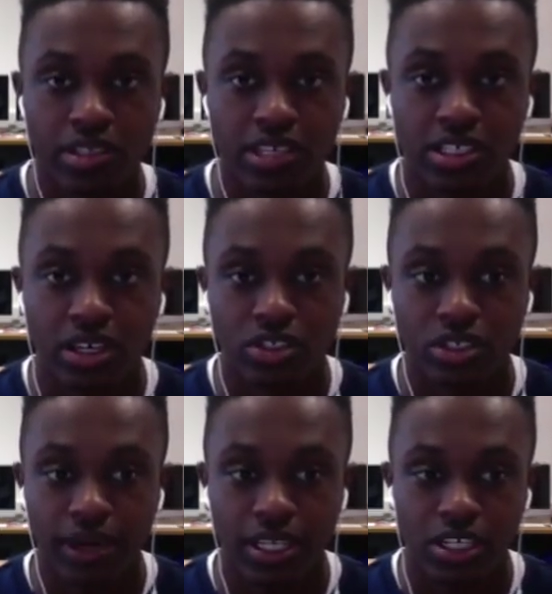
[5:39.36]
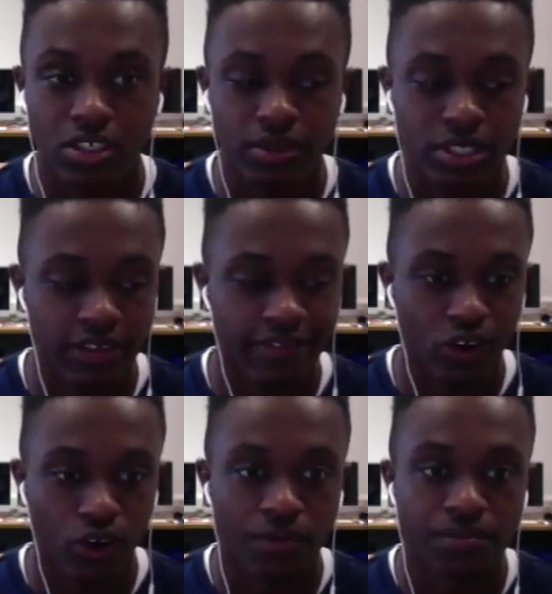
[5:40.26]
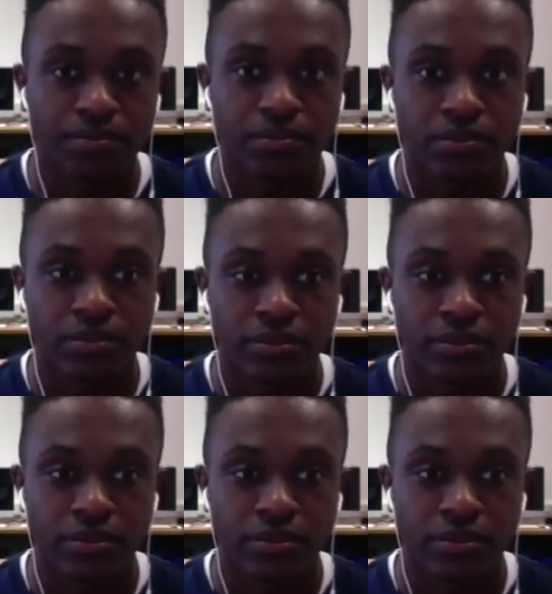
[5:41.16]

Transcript: with 600 by 1024.